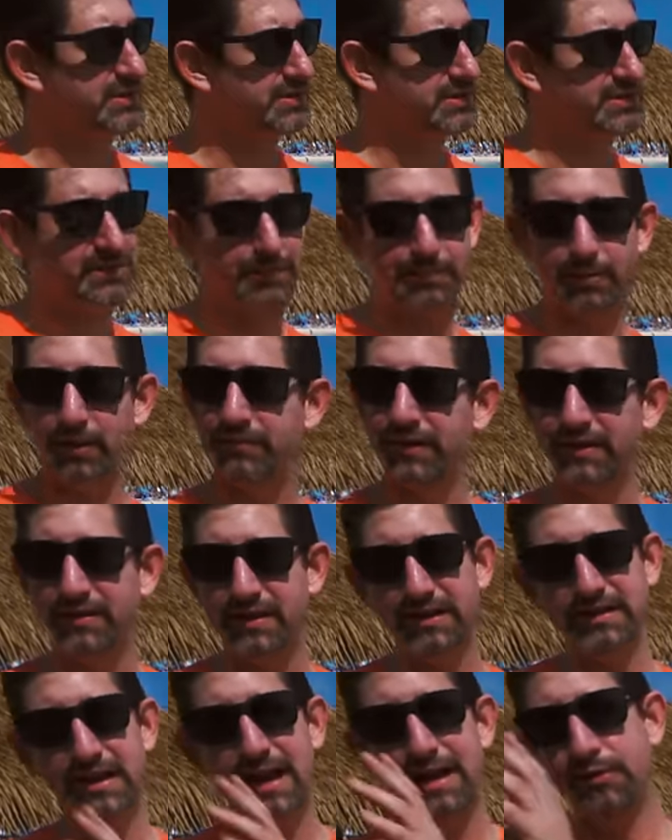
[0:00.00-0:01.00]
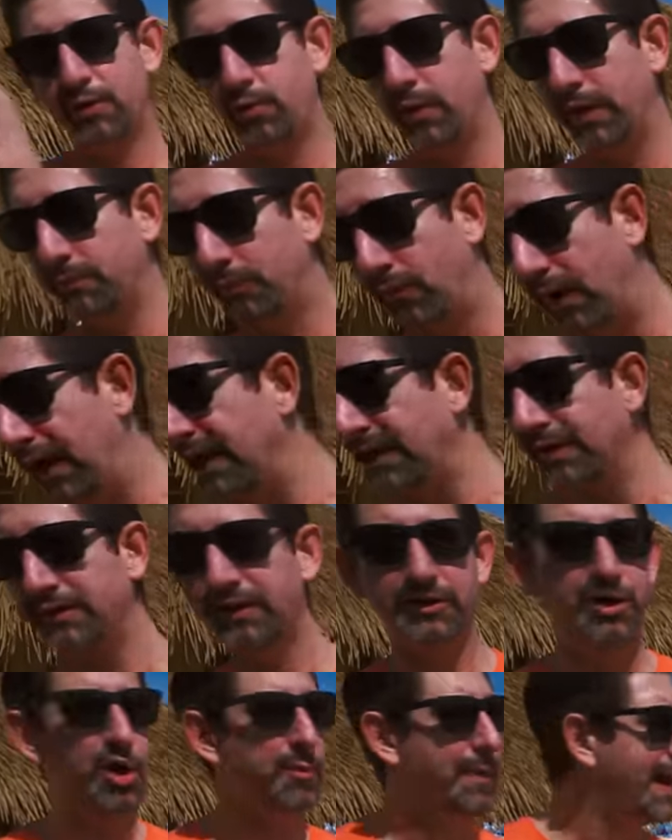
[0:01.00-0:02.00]
this is the perfect thing to have a quick break and
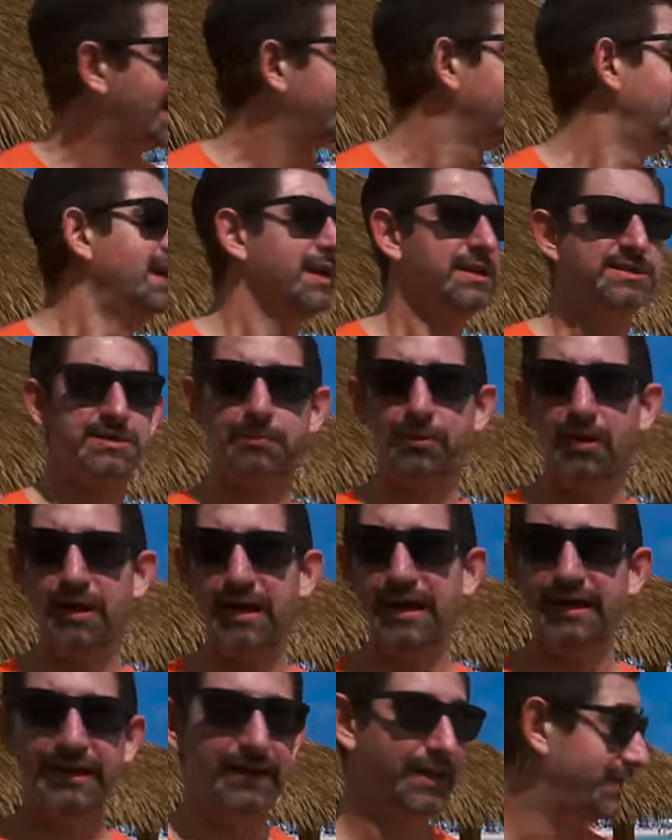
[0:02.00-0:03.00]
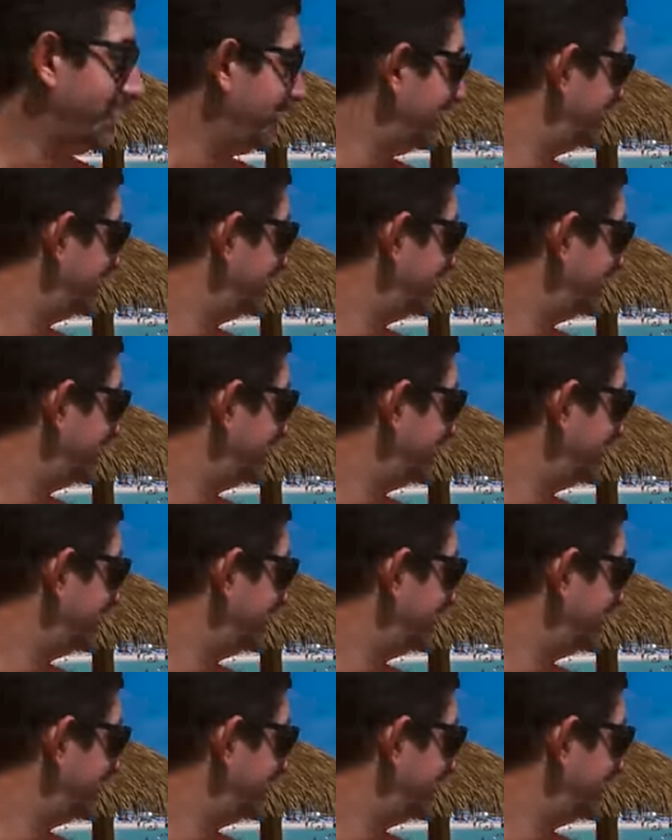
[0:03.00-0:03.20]
then go back to playing. And